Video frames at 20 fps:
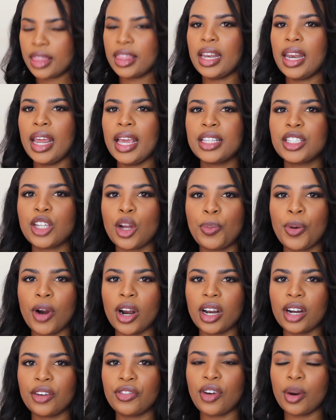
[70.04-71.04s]
The next
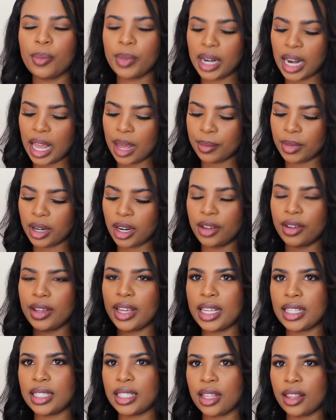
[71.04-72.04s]
product from GLAMGLOW
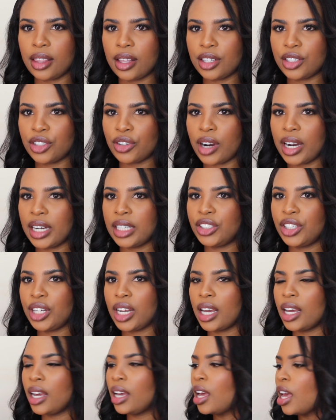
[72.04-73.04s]
is this right
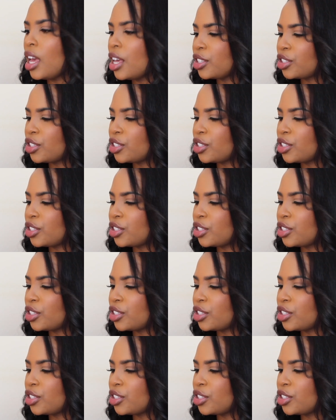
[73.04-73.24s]
here.